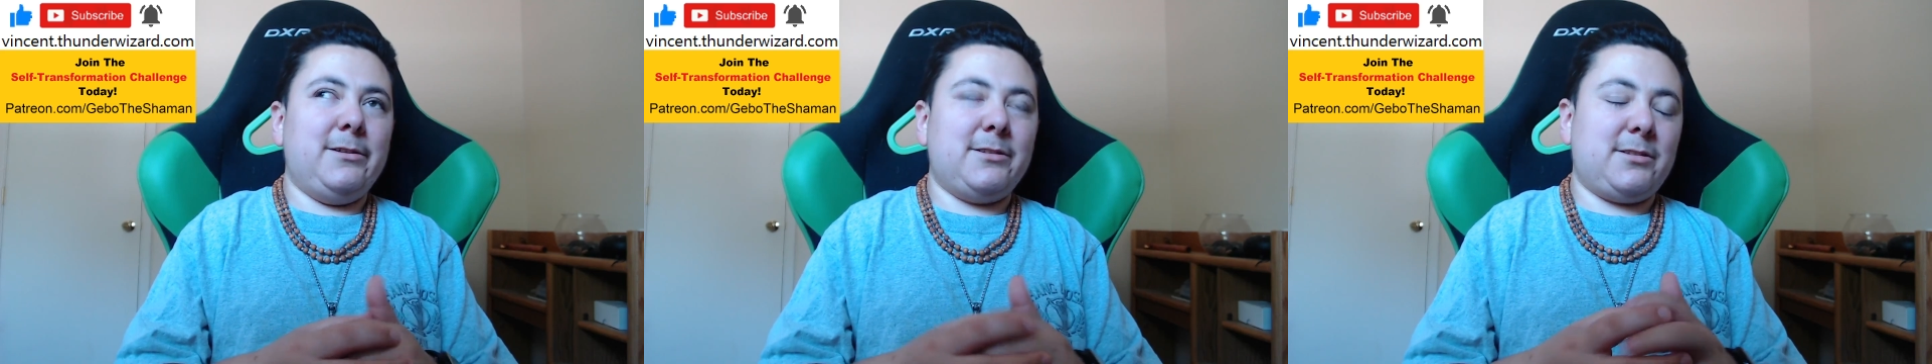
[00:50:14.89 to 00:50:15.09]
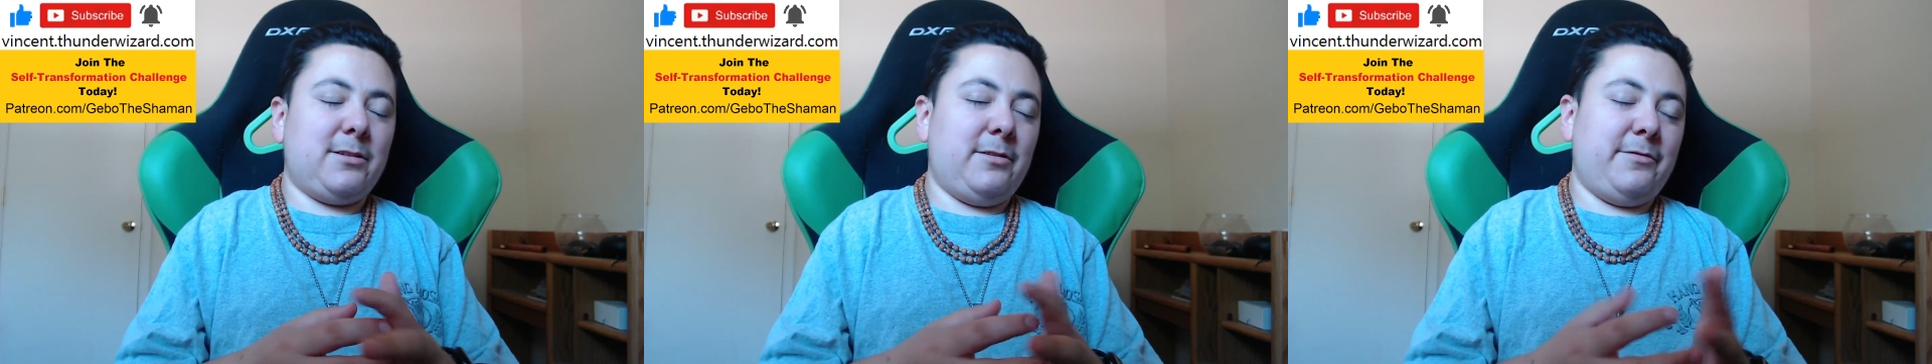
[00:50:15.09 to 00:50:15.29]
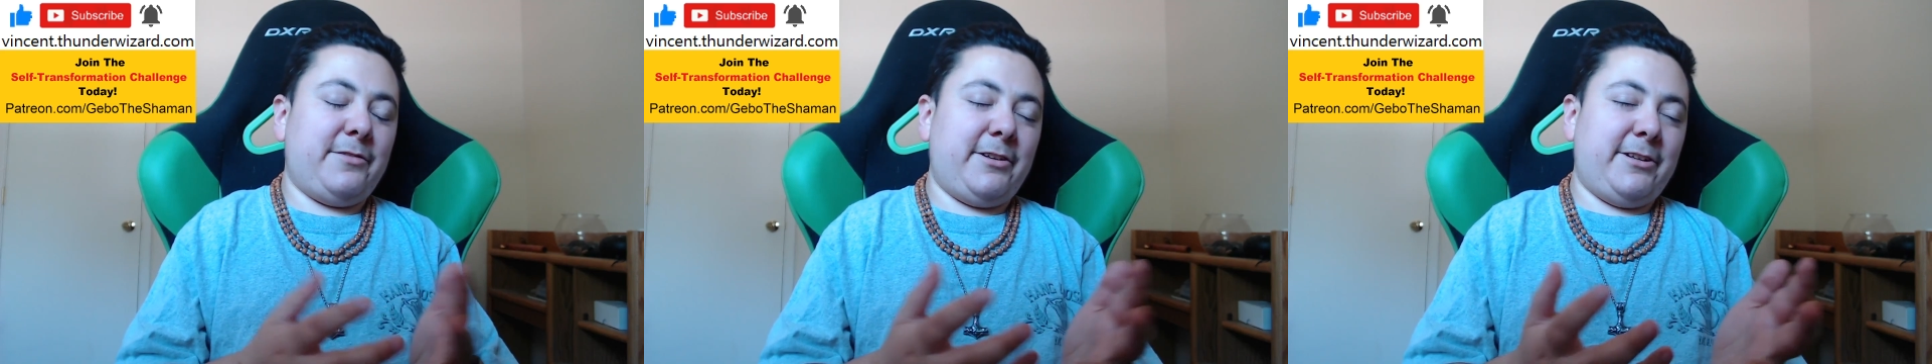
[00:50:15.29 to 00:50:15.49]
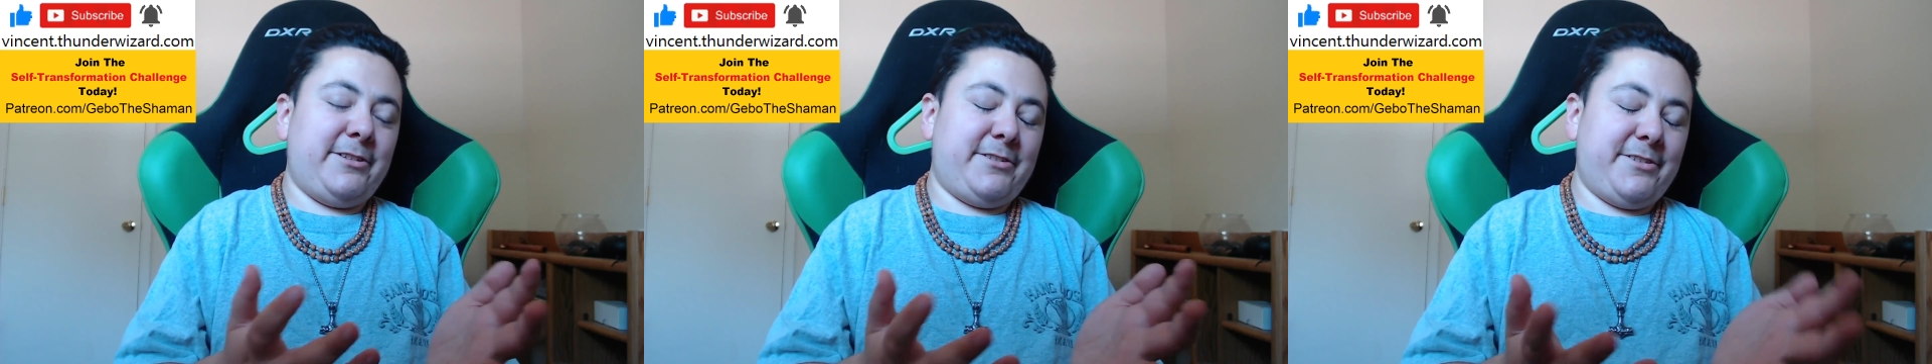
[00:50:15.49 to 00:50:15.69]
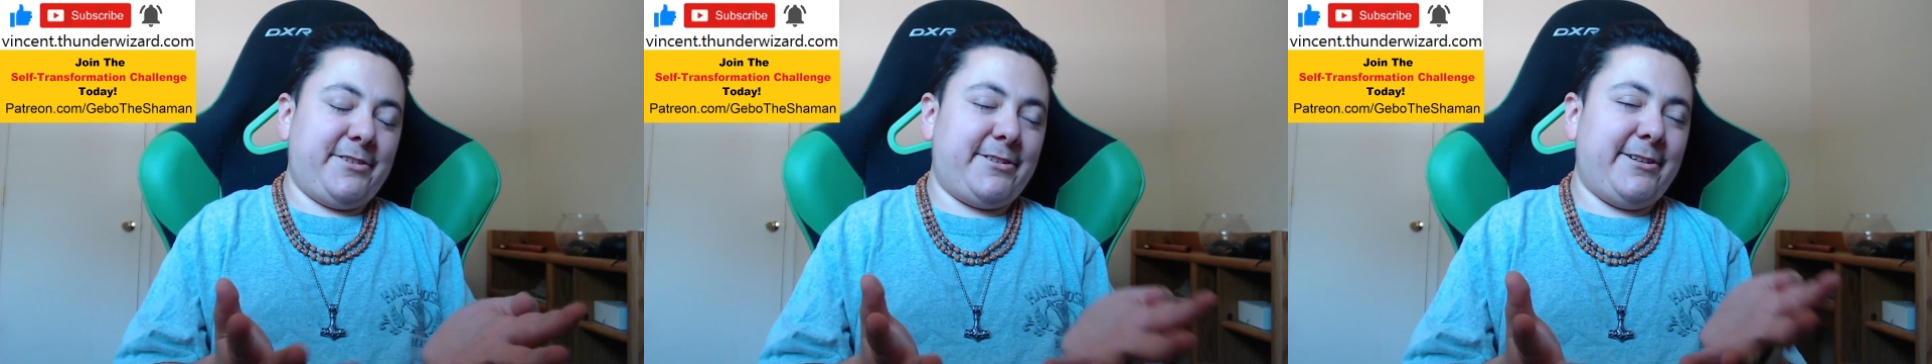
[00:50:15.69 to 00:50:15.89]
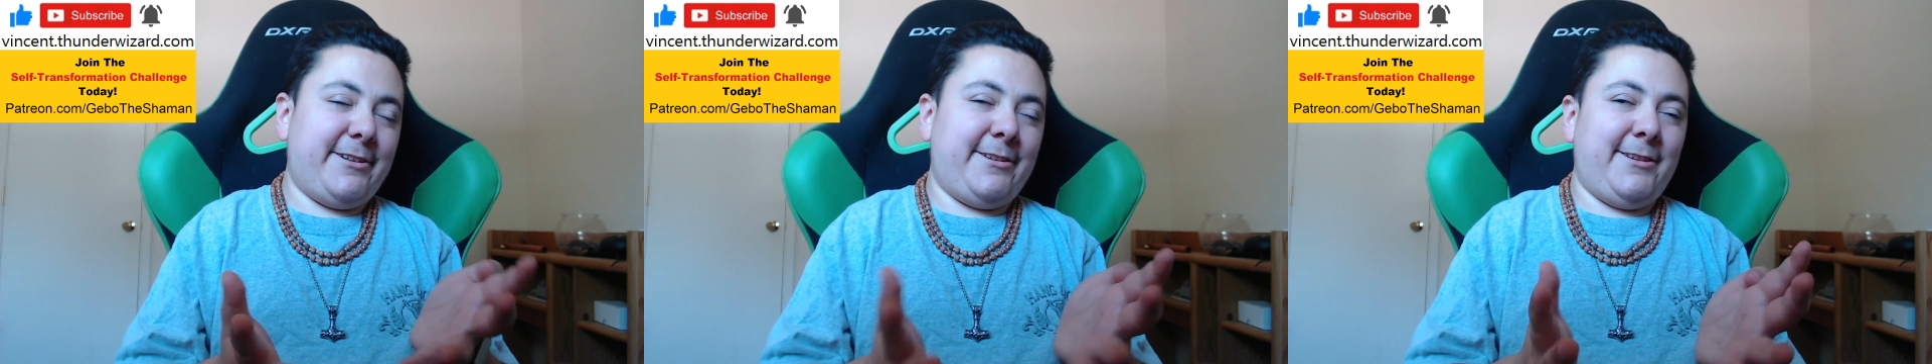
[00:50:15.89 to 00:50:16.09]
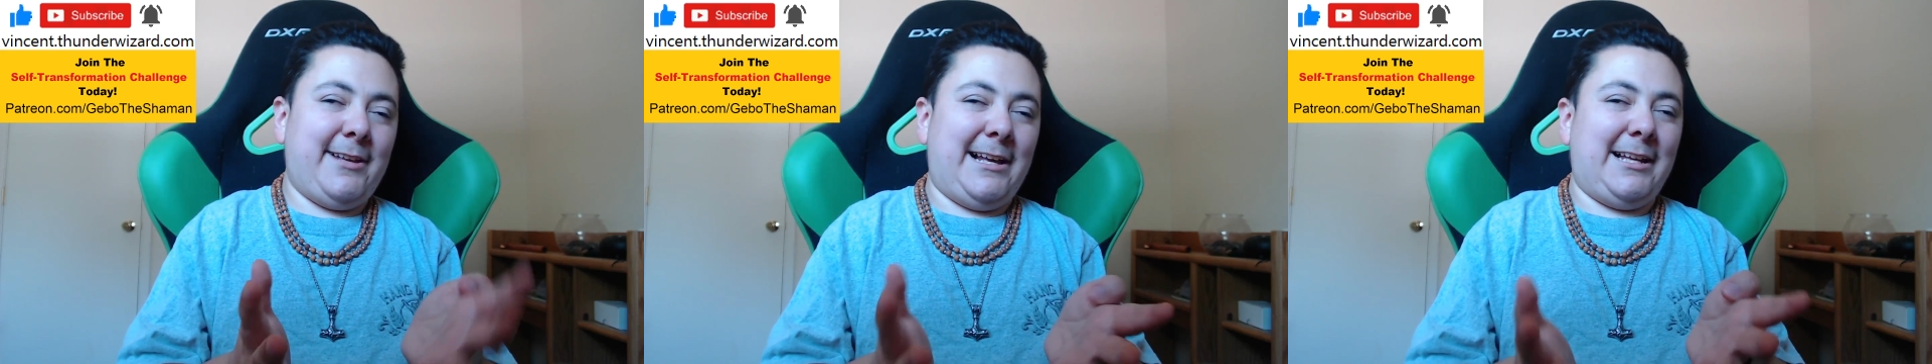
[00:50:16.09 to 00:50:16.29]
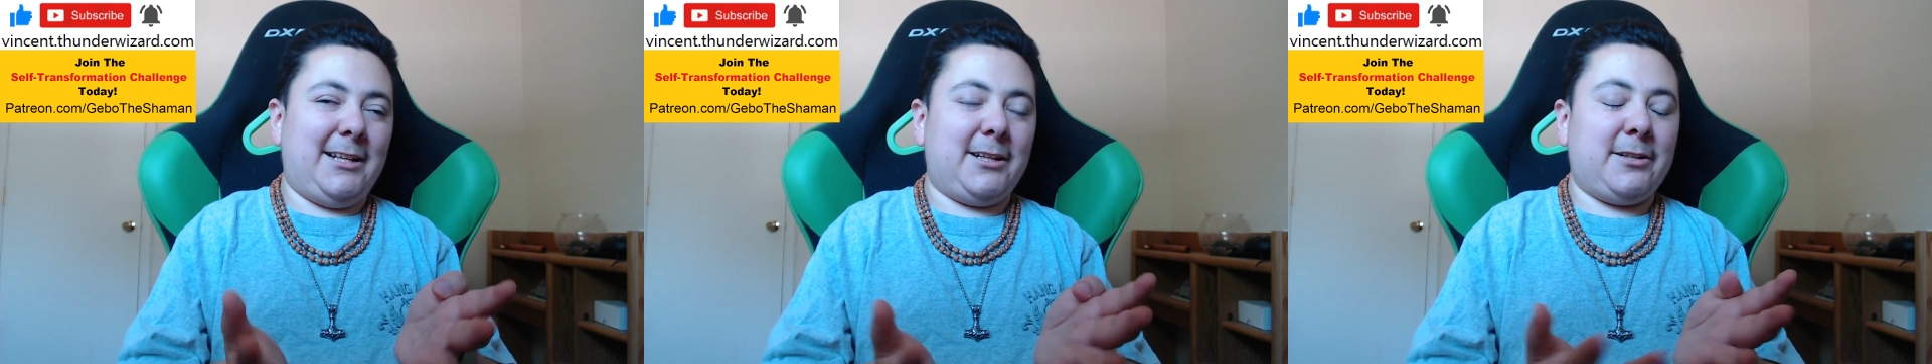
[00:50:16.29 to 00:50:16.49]
So if you're interested in
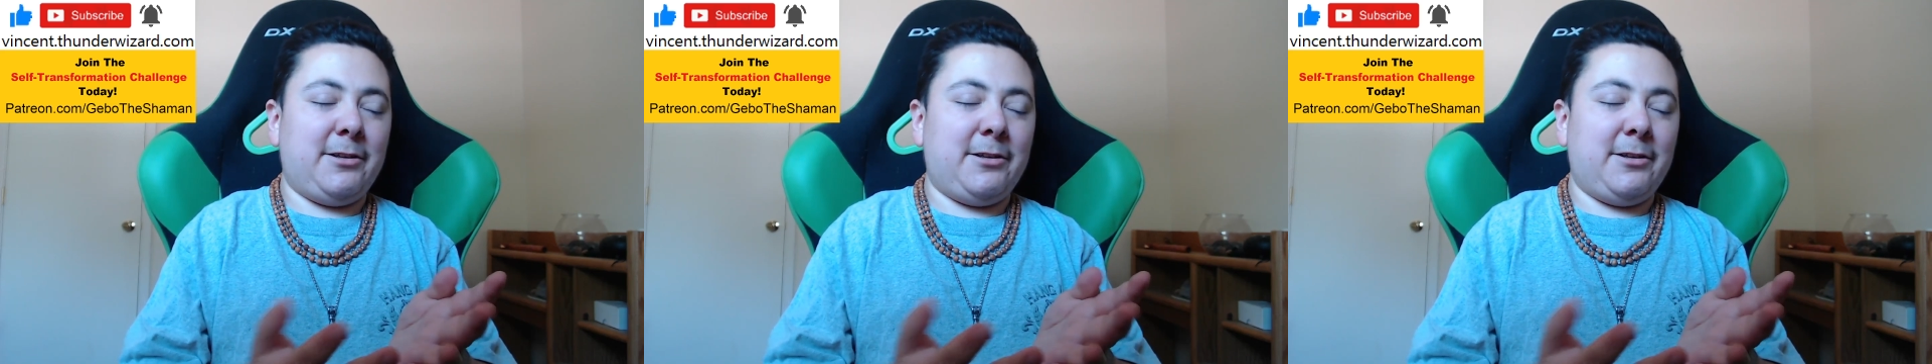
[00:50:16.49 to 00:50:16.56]
that,